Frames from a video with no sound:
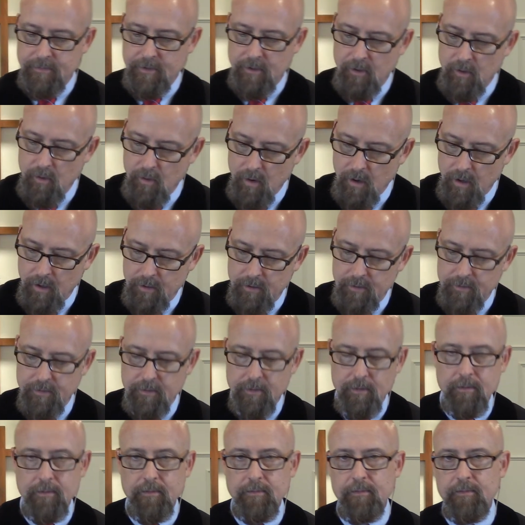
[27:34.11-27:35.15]
Who are
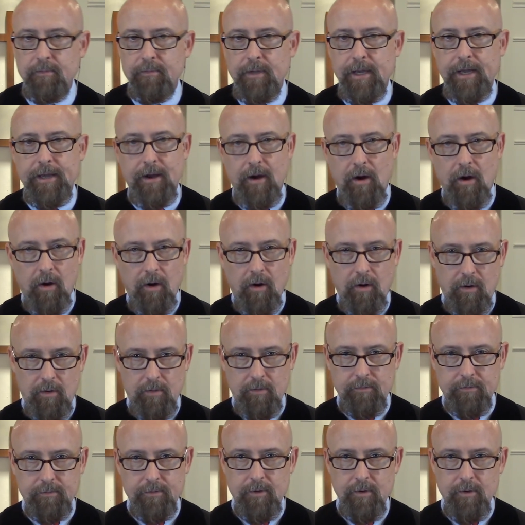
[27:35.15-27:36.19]
they
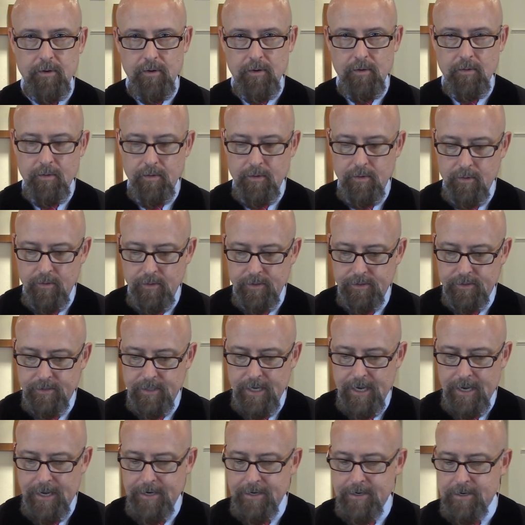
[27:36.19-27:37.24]
all? Who, who, who is
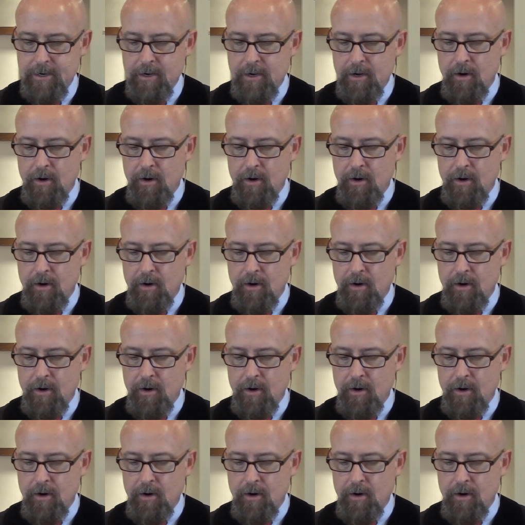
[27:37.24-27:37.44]
that?